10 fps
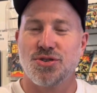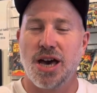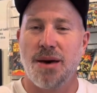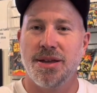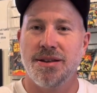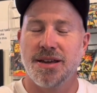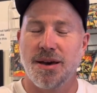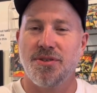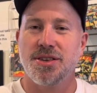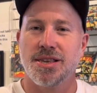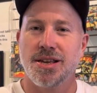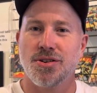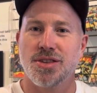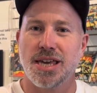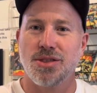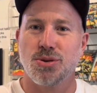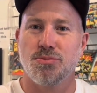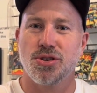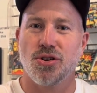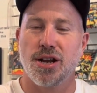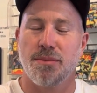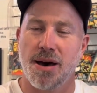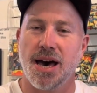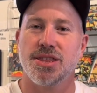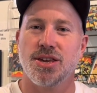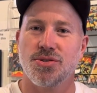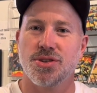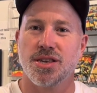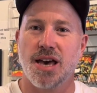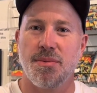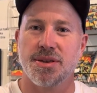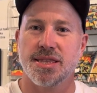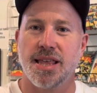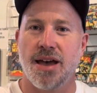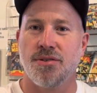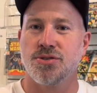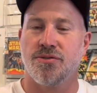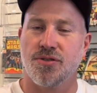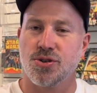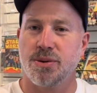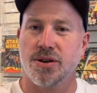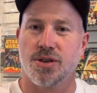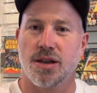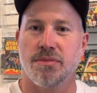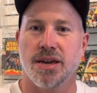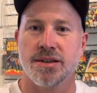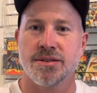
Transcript: coming. Come visit us here in St. Louis, Missouri at Apotheosis Comics and Lounge. First beer is on me.